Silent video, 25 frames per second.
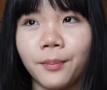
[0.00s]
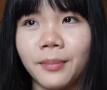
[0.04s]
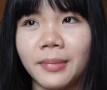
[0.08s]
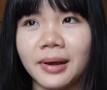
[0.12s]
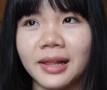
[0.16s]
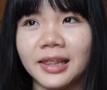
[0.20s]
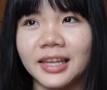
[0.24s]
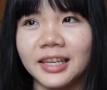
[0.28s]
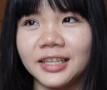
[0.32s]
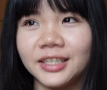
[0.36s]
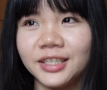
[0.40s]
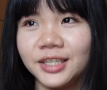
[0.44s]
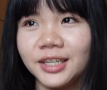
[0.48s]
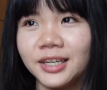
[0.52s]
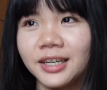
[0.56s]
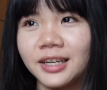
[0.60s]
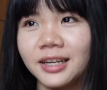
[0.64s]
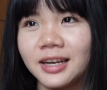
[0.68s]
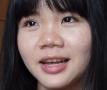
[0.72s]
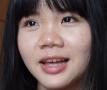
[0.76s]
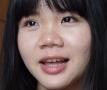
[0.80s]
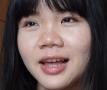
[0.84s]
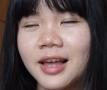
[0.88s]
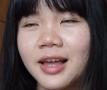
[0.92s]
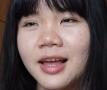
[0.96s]

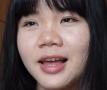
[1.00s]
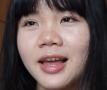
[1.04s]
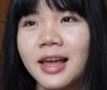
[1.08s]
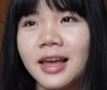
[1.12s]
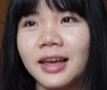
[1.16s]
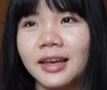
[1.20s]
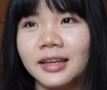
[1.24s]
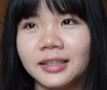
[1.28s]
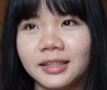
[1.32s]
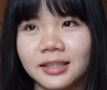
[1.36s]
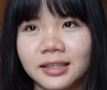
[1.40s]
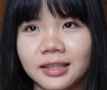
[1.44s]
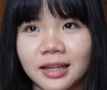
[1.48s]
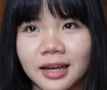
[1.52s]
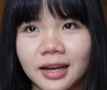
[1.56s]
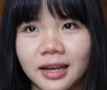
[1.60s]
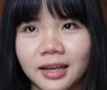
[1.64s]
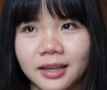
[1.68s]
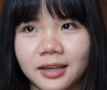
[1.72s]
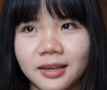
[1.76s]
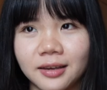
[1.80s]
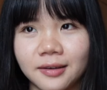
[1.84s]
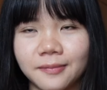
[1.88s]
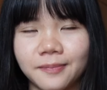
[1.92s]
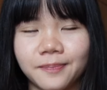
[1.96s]
Malaysia is
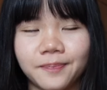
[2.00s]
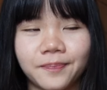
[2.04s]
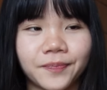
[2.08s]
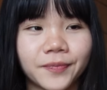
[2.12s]
like.